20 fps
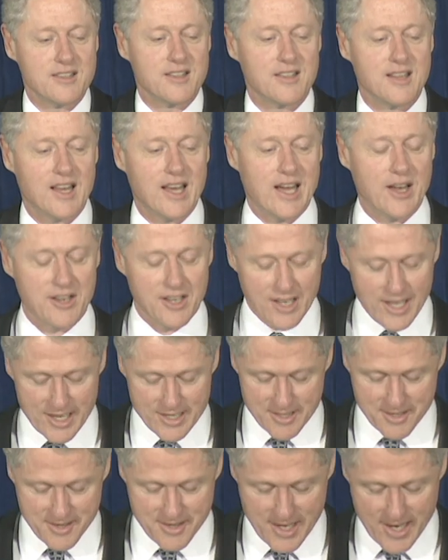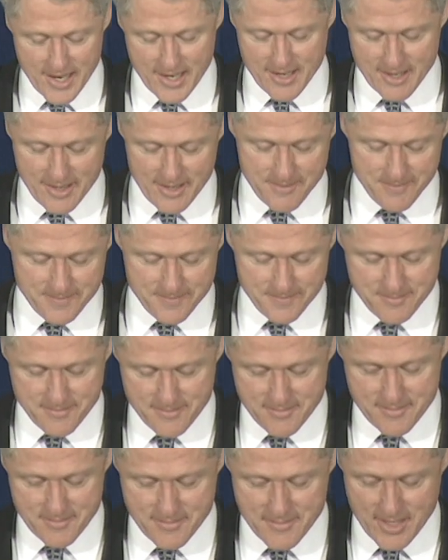I'd like to thank
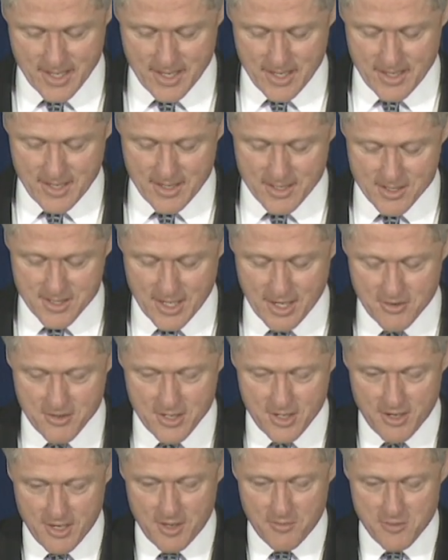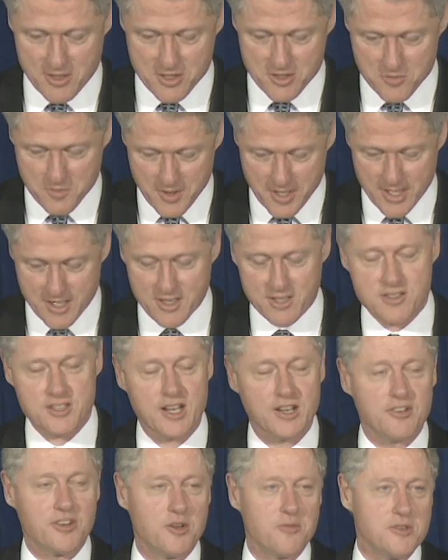Secretary and Mrs. Pinion,
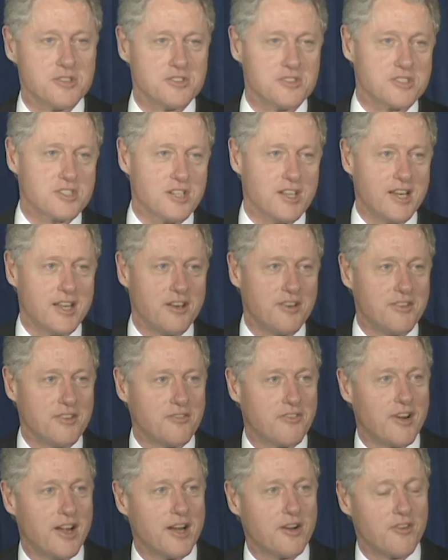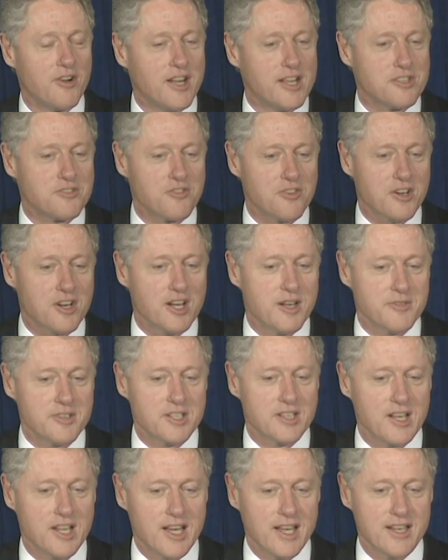Secretary and Mrs. Slater, and Frank Raines for coming
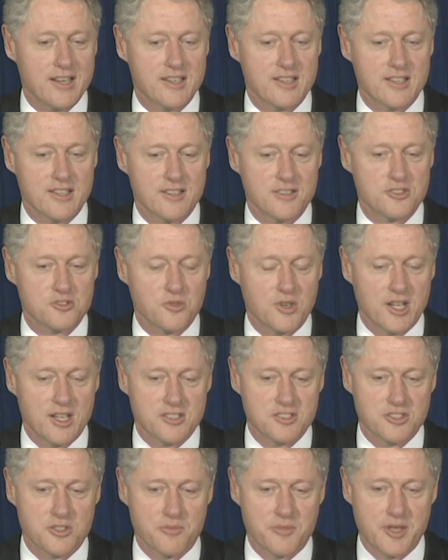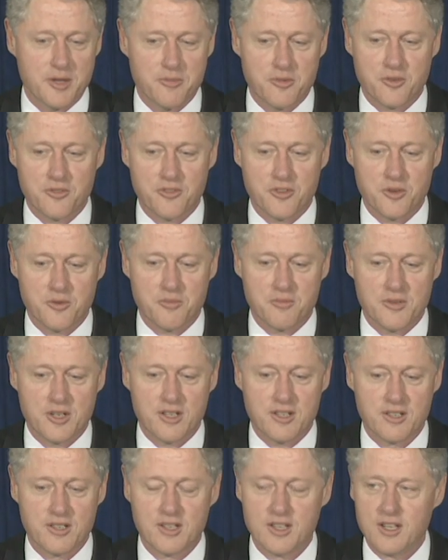tonight, as well as the people
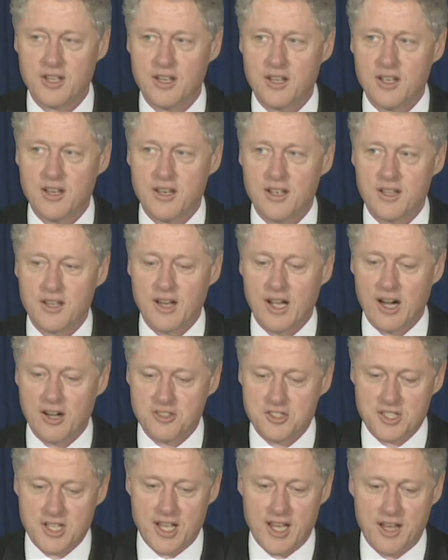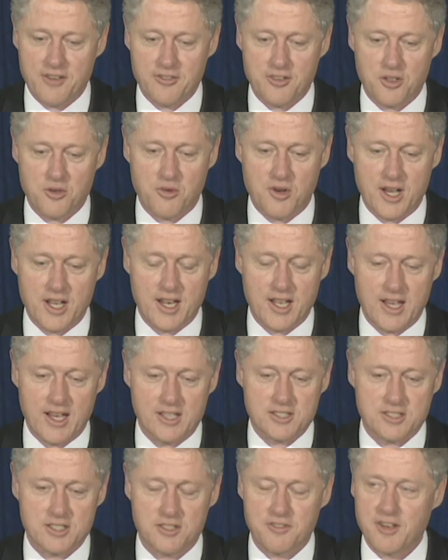from our staff in the White
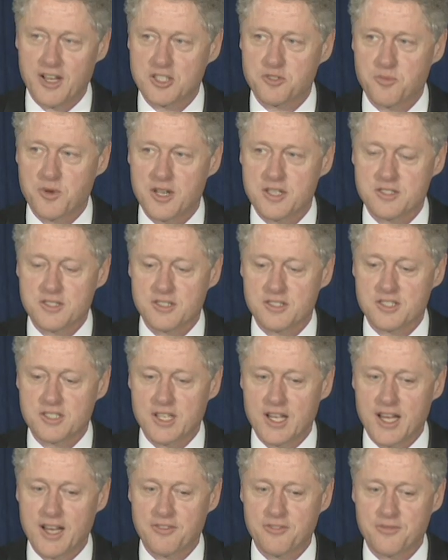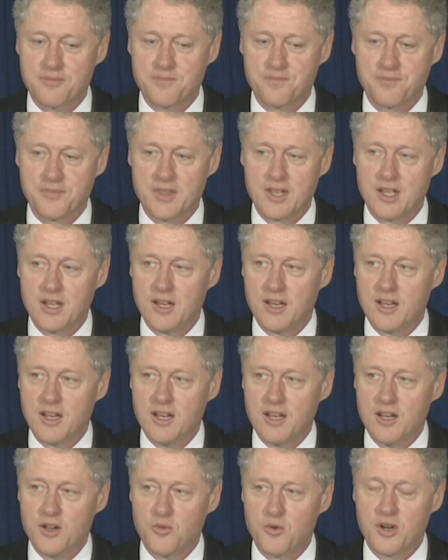House and the Vice President's staff.
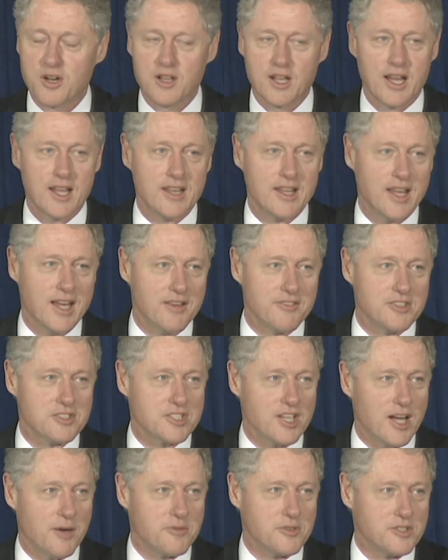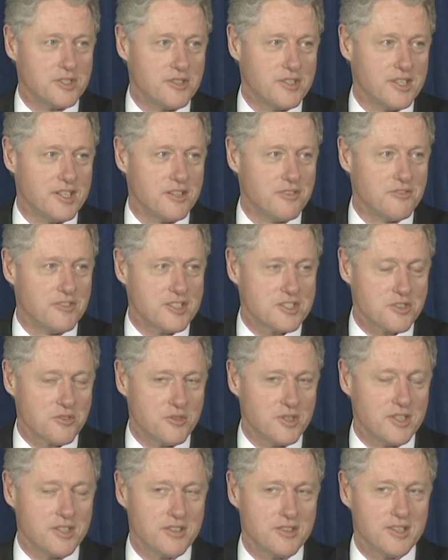We're glad to have this opportunity to visit
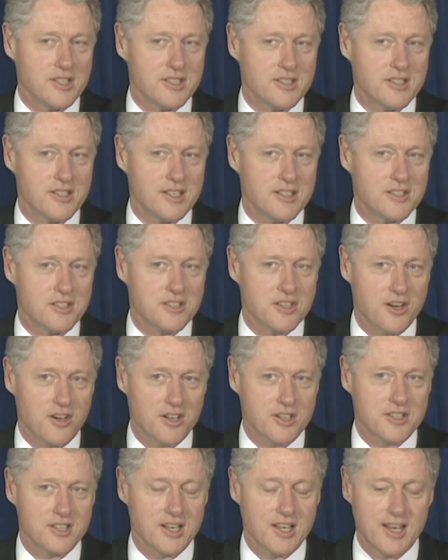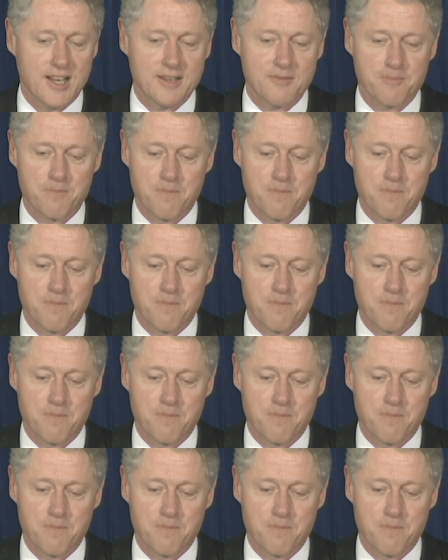with you and to talk tonight.